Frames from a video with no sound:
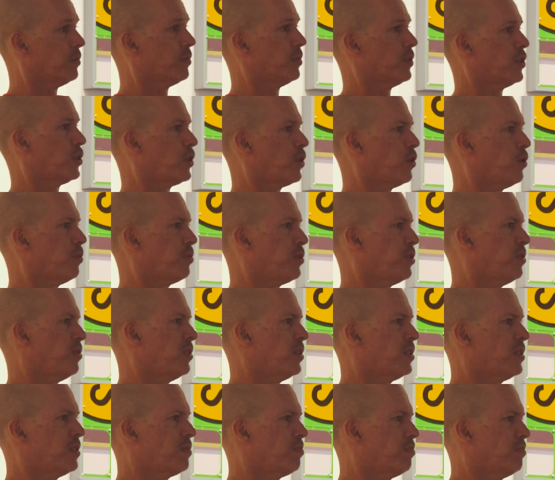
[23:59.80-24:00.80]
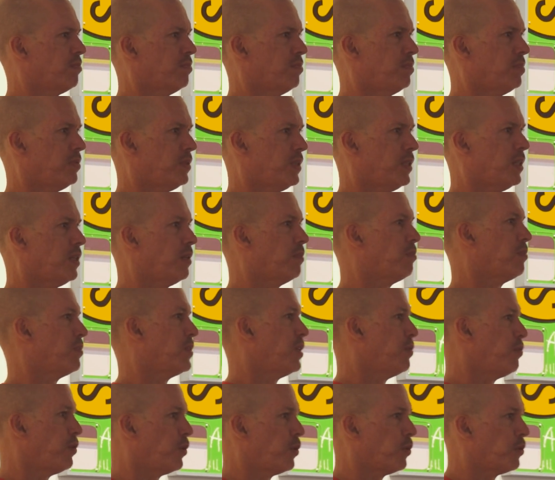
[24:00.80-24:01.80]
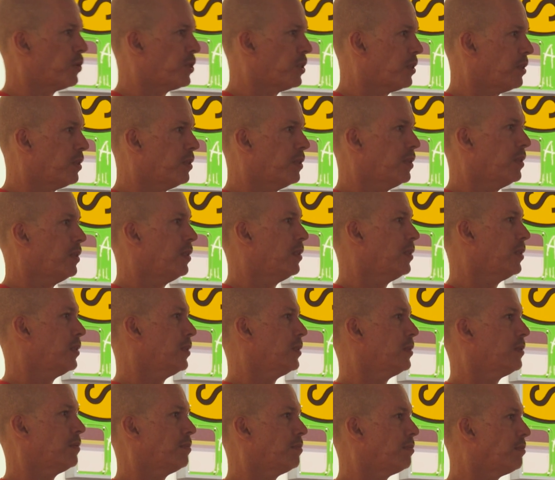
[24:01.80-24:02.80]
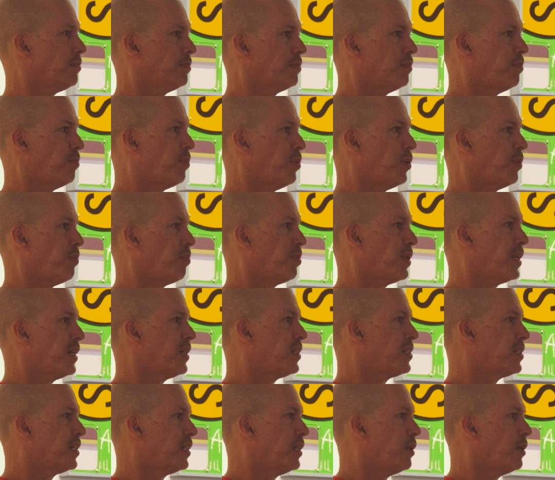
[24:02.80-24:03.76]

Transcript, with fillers: sculptures, you know difficult to put place